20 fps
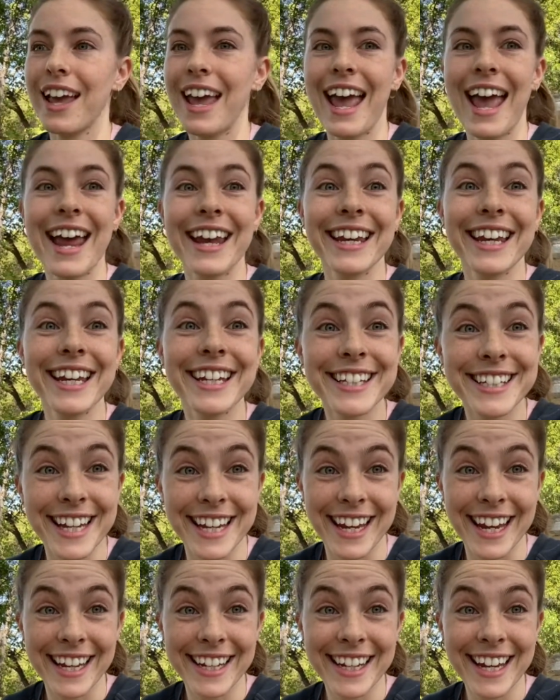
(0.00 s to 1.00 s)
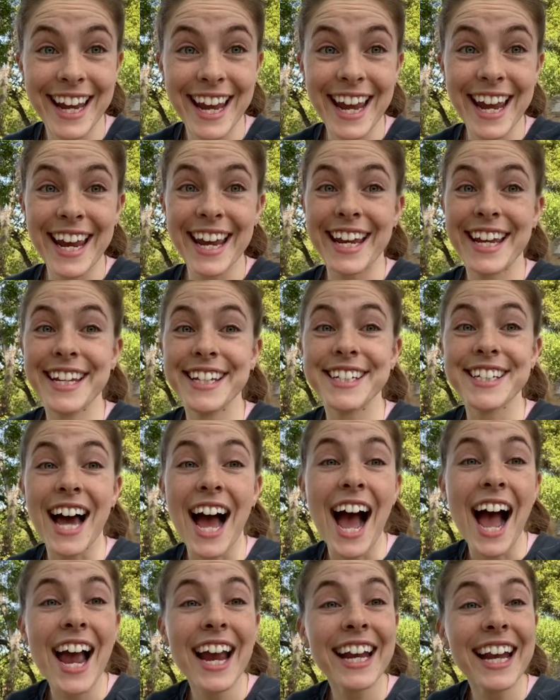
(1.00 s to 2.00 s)
And he did it. He
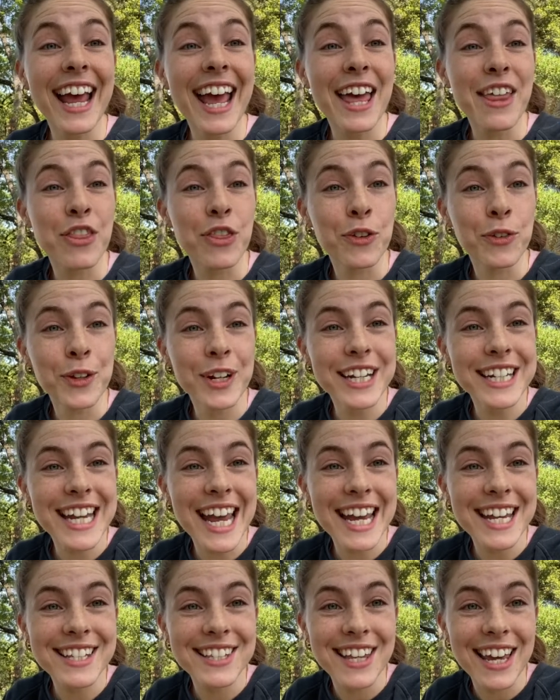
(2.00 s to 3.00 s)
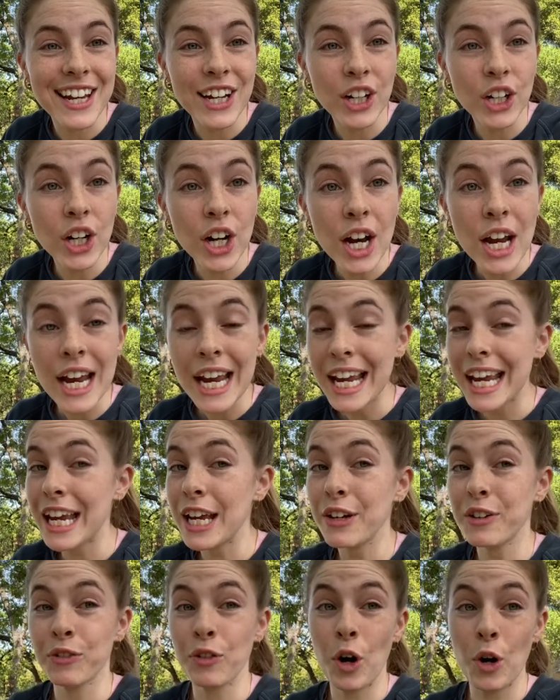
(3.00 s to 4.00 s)
died, and 3 days later,
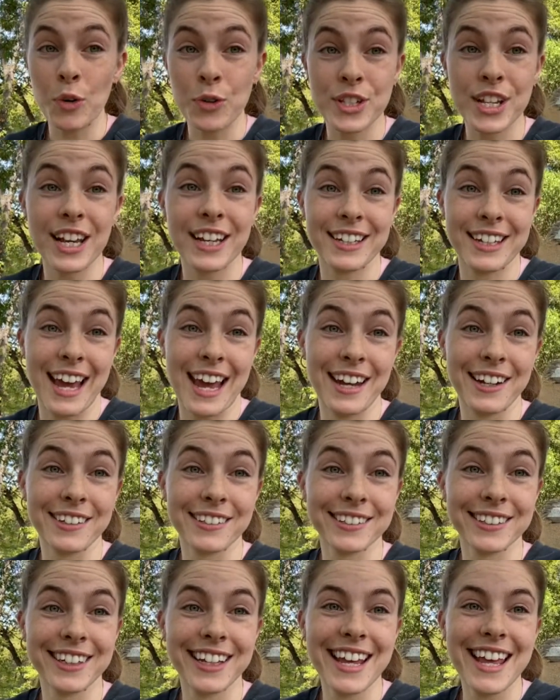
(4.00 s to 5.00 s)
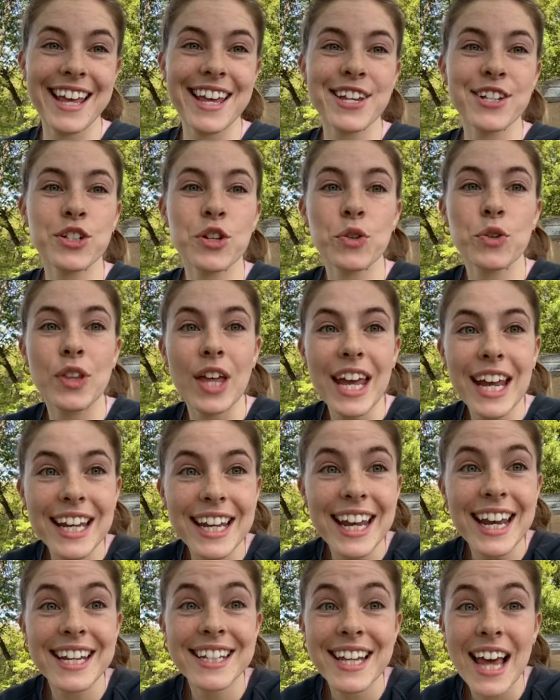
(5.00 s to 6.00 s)
he rose again. So then
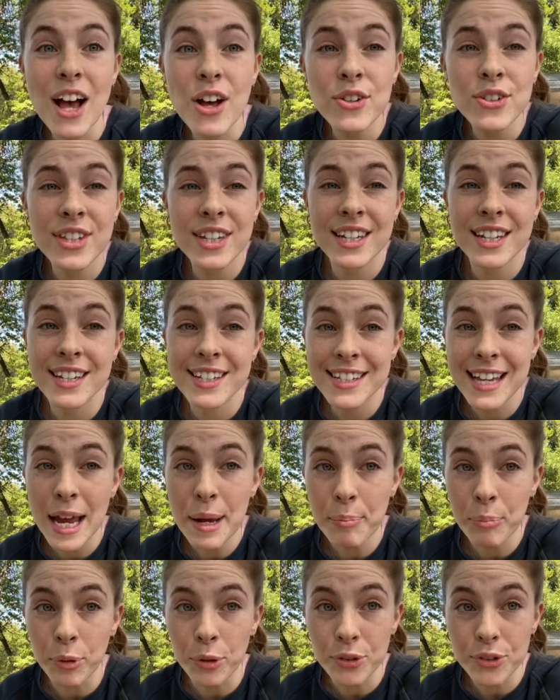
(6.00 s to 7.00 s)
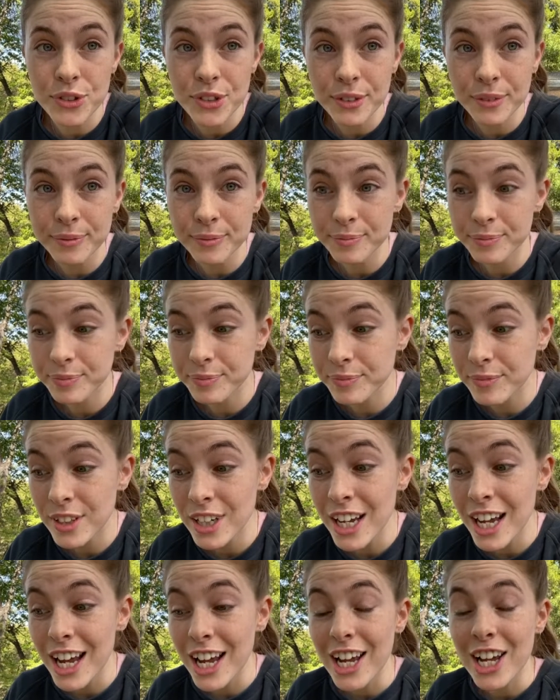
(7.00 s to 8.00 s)
he tells the disciples,
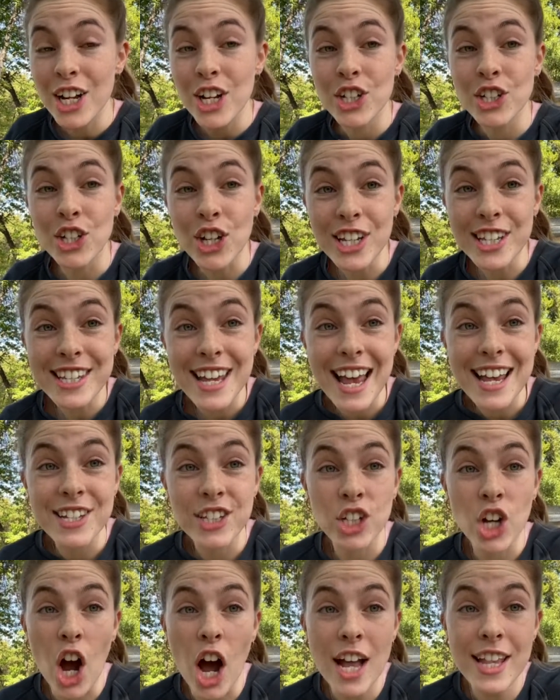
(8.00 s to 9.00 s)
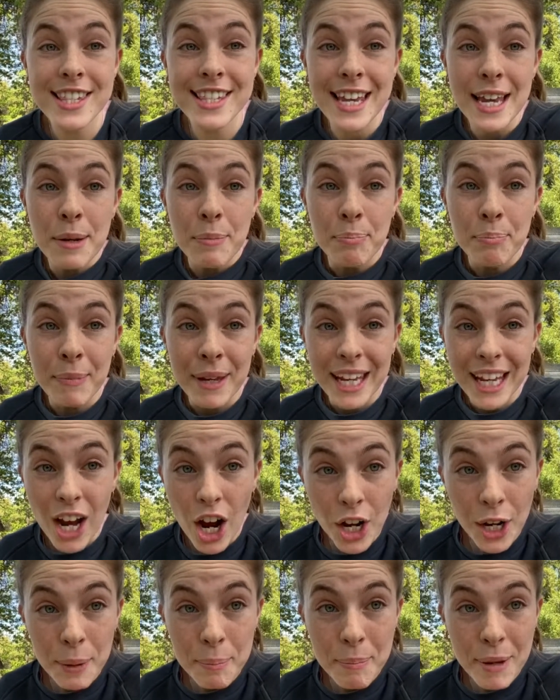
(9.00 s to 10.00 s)
just as God sent me
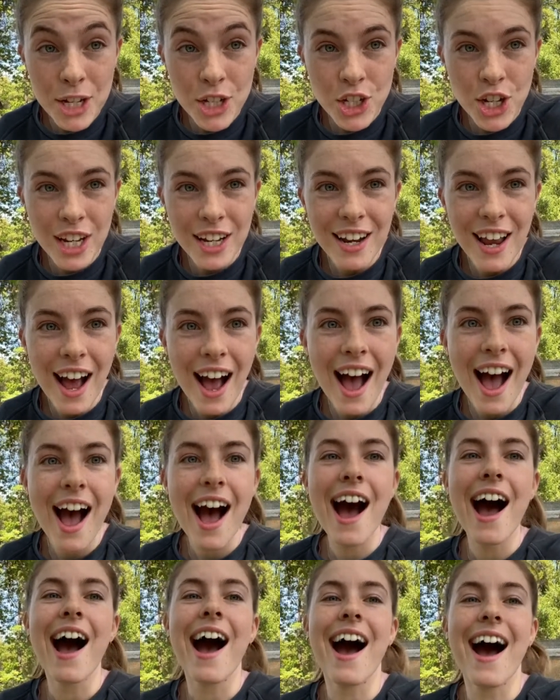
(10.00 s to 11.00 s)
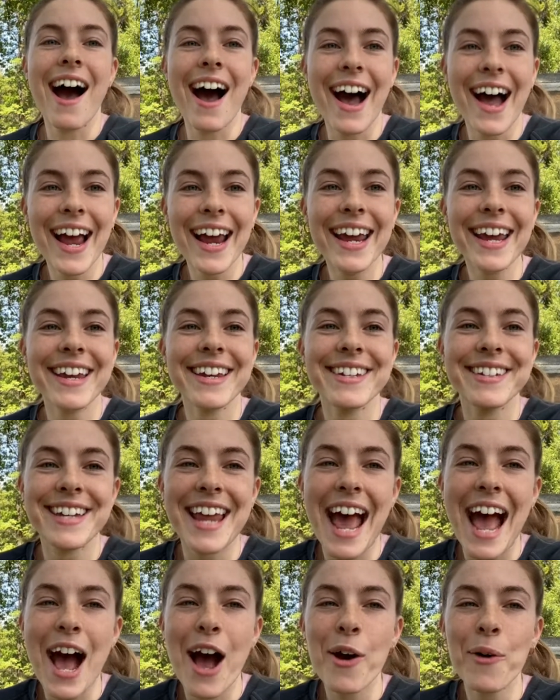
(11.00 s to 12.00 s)
on a mission, I
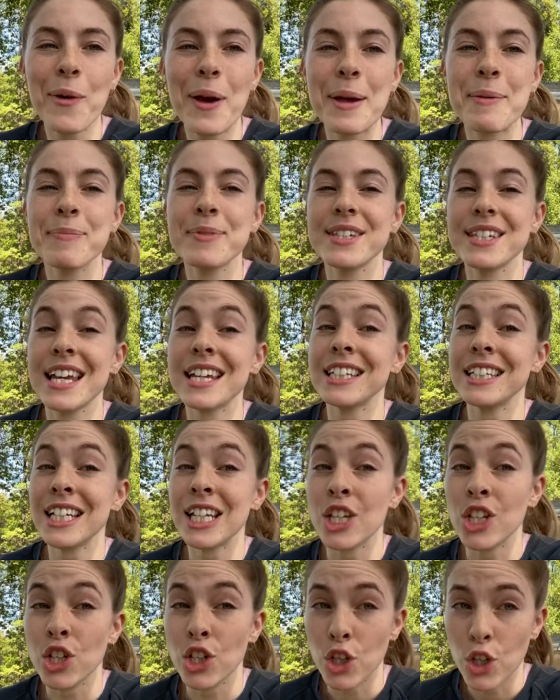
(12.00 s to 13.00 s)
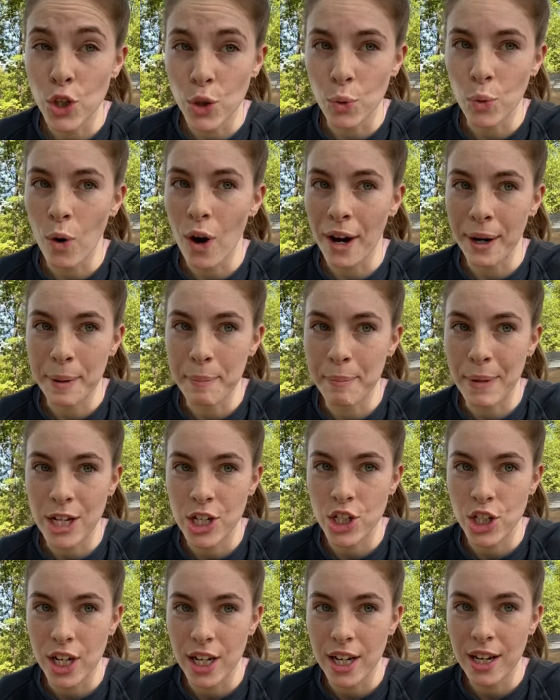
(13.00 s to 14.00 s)
now am sending you on a
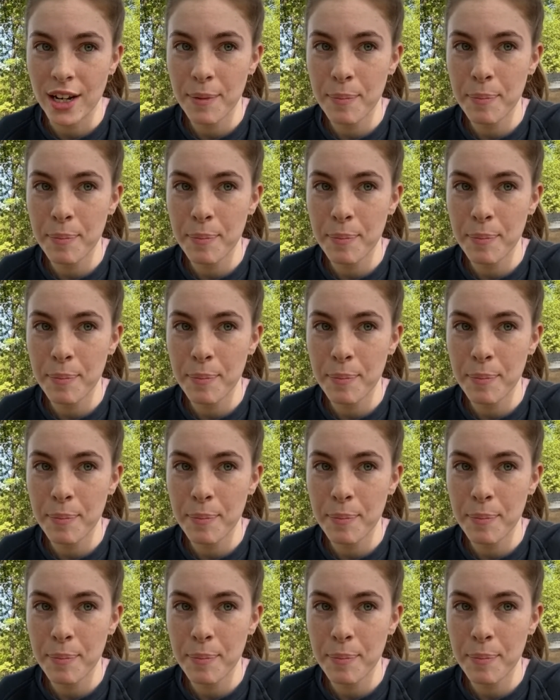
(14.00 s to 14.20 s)
mission.